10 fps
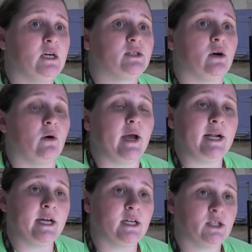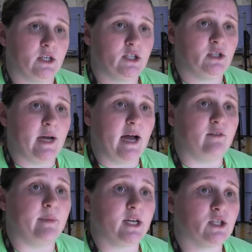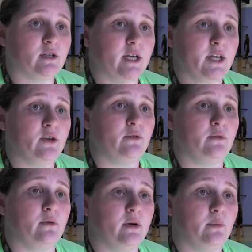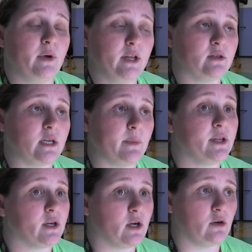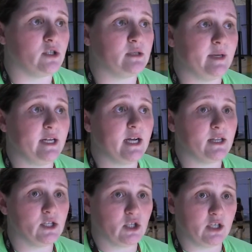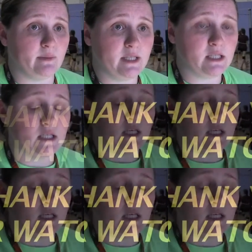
So any concerns you have, make sure that you bring those up in the coaches meeting at the tournaments.